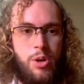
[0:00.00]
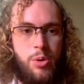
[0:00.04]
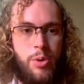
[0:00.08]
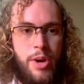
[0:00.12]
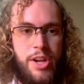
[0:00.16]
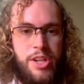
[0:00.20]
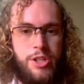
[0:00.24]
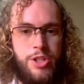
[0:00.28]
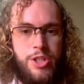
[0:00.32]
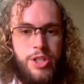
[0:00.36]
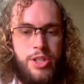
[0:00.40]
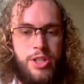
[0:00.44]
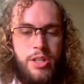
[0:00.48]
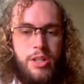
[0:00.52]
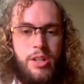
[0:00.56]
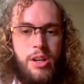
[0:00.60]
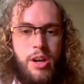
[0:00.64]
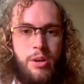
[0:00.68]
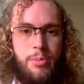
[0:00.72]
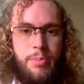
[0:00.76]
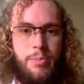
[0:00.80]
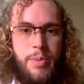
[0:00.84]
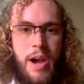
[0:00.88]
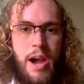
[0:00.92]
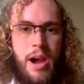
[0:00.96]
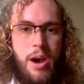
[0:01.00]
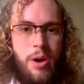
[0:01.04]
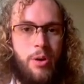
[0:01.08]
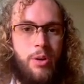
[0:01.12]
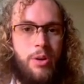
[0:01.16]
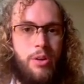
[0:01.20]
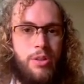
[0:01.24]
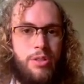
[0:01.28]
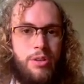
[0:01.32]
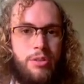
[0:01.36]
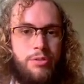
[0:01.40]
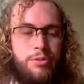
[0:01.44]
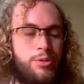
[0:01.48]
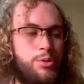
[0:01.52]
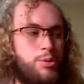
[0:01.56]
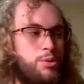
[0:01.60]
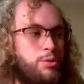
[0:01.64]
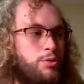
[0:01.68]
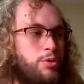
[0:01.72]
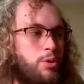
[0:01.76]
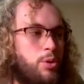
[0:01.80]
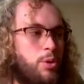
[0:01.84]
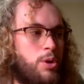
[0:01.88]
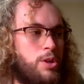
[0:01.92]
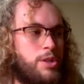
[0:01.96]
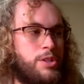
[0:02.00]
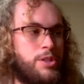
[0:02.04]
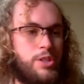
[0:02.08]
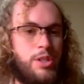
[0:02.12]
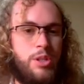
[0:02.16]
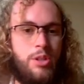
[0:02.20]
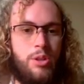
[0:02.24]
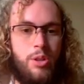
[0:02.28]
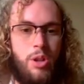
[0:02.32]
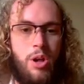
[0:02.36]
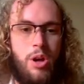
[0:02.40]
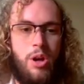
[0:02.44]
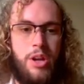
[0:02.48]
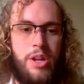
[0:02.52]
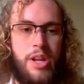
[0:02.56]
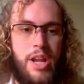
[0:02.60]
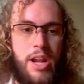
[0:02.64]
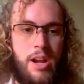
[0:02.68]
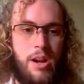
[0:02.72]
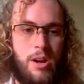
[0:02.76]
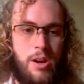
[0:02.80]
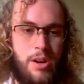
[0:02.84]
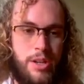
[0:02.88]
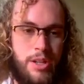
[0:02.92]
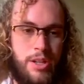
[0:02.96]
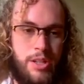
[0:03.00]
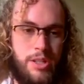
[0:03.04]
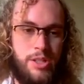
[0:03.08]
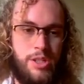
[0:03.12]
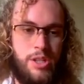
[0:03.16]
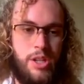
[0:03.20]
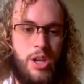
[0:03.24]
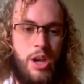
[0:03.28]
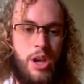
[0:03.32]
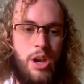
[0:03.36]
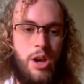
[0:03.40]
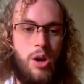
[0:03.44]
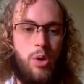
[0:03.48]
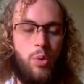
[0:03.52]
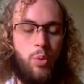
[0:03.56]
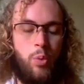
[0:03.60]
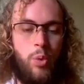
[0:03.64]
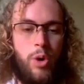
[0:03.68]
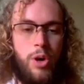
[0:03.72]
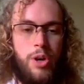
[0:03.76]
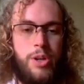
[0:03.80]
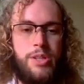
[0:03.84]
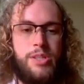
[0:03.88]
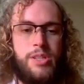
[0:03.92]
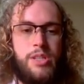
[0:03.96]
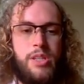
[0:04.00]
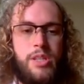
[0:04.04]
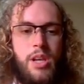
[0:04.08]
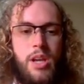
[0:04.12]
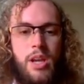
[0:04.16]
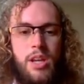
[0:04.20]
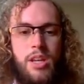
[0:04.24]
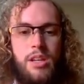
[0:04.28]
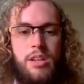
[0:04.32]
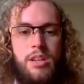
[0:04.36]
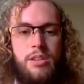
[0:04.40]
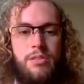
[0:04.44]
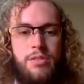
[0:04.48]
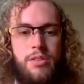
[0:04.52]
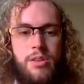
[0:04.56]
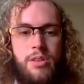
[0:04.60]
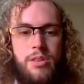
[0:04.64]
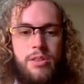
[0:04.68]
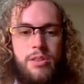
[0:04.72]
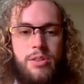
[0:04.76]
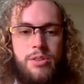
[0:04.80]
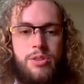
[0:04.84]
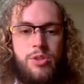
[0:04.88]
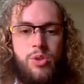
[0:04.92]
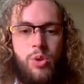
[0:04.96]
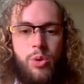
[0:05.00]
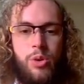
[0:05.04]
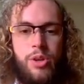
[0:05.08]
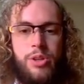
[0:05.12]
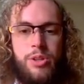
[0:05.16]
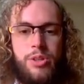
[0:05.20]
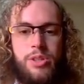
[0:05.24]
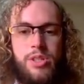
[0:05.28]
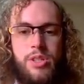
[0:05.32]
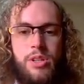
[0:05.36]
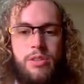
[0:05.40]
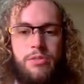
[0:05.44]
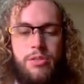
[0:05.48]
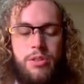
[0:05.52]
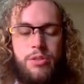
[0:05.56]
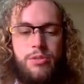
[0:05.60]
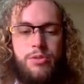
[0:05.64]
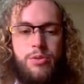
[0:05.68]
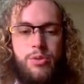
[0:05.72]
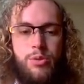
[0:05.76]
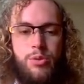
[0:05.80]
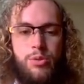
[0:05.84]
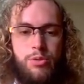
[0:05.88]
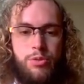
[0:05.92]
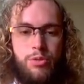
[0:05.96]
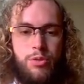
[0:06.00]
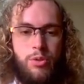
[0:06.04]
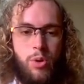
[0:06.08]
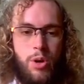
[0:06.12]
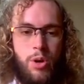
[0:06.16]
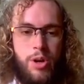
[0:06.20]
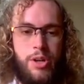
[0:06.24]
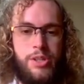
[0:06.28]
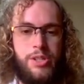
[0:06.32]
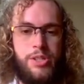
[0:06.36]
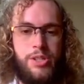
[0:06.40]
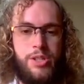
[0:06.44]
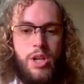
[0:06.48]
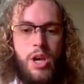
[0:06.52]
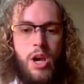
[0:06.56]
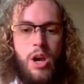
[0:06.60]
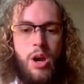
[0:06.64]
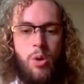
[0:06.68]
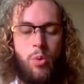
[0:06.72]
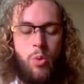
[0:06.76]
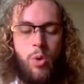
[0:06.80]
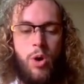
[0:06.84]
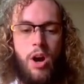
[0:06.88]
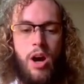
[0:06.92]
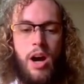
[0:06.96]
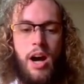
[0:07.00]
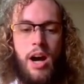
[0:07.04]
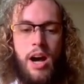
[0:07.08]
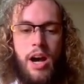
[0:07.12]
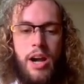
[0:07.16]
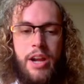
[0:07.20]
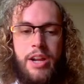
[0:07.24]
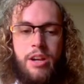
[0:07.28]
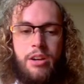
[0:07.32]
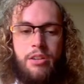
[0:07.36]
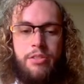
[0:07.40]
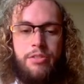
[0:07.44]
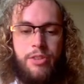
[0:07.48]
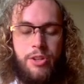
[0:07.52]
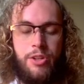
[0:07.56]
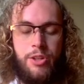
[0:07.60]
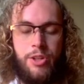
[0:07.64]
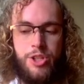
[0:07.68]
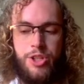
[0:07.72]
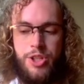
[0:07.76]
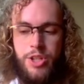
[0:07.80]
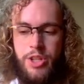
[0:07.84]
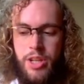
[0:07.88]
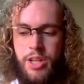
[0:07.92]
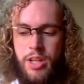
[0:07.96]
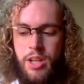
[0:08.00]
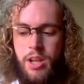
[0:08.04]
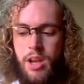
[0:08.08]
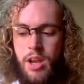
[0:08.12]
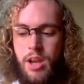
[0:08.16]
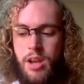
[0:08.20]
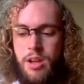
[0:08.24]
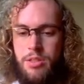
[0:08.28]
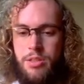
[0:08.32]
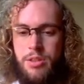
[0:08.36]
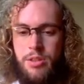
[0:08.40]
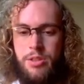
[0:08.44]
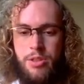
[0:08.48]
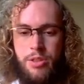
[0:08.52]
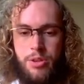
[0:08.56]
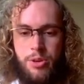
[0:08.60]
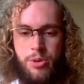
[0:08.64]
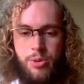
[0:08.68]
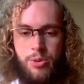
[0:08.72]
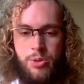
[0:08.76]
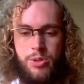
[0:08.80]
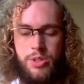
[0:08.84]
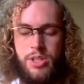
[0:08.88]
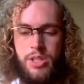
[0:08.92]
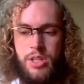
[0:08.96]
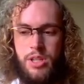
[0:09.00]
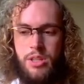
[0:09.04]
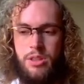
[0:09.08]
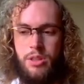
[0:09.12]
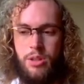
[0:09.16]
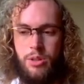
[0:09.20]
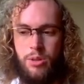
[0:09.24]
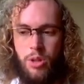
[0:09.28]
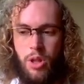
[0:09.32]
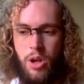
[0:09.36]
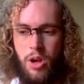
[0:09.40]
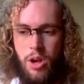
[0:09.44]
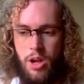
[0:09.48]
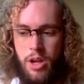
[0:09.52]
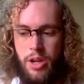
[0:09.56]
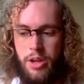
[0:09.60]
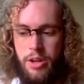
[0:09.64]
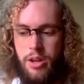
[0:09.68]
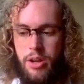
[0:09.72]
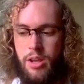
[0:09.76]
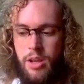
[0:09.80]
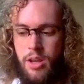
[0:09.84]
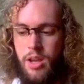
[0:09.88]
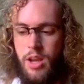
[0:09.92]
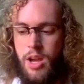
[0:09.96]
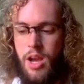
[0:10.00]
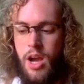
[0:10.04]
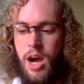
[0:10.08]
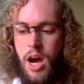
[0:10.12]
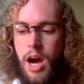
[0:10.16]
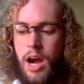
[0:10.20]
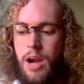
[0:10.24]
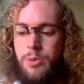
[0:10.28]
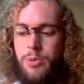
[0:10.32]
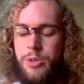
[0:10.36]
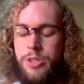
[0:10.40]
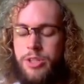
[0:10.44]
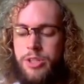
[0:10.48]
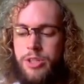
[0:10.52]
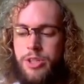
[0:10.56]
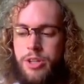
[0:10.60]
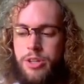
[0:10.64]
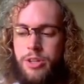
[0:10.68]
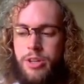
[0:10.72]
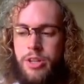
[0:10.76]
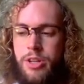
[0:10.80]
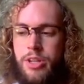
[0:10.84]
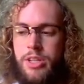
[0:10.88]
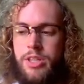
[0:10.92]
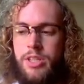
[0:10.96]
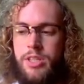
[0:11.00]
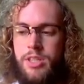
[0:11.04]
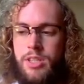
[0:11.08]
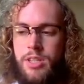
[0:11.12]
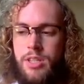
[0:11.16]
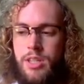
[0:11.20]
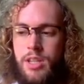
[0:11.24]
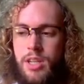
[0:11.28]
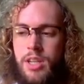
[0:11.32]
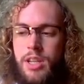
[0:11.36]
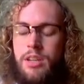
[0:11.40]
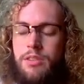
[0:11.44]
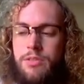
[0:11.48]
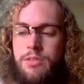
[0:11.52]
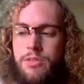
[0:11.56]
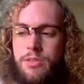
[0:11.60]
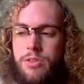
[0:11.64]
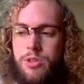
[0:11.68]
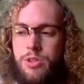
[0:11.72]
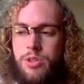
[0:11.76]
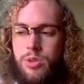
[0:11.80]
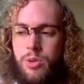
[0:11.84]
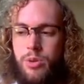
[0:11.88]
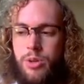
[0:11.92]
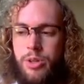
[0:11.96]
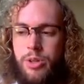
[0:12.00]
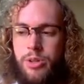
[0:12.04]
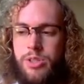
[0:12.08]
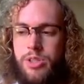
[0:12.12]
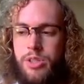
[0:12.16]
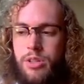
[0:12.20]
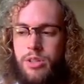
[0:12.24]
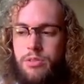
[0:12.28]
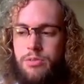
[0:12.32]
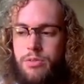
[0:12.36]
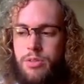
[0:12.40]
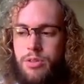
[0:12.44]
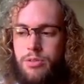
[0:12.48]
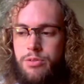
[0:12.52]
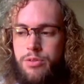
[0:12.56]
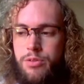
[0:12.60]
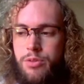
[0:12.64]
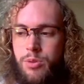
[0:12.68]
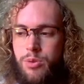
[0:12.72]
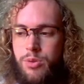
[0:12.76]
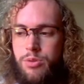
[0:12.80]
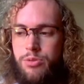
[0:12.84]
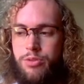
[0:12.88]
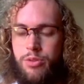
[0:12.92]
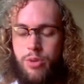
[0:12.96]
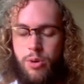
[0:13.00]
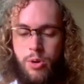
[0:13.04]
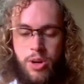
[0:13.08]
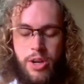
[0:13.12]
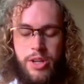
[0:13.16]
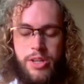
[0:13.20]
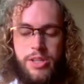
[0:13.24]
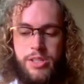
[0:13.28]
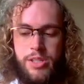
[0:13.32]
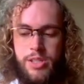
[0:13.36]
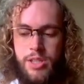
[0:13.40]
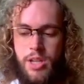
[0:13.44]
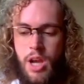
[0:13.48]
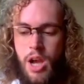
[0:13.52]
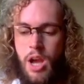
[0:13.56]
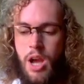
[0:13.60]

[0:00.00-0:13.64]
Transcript: question about the food forest and lawn areas was if the soils of the food forest were higher functioning than those in the lawn. I was curious if the soils of the food forest